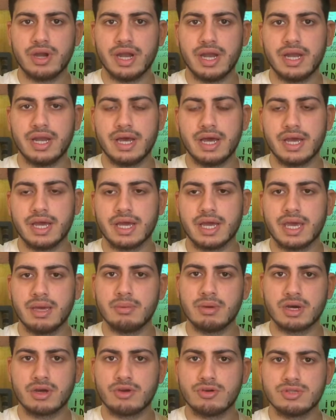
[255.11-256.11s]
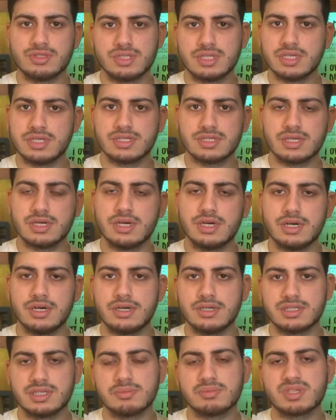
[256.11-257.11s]
and I came across these
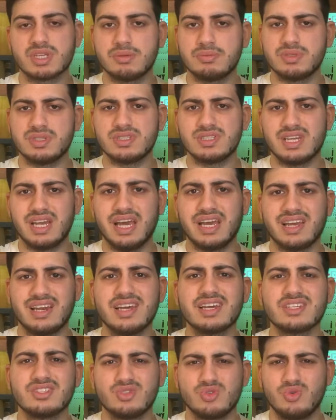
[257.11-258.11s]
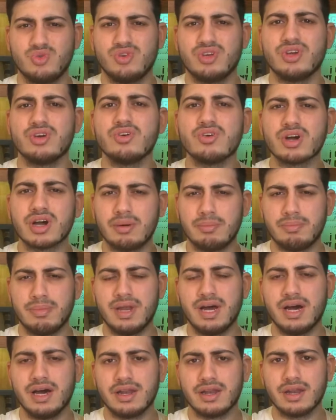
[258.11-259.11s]
uh, subscriptions like Lecturio,
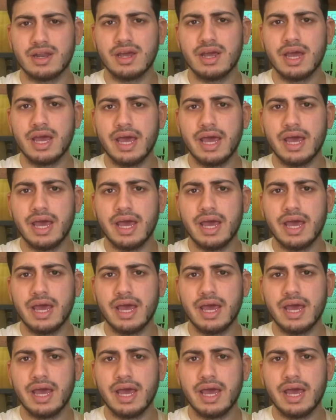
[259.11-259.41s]
Kaplan,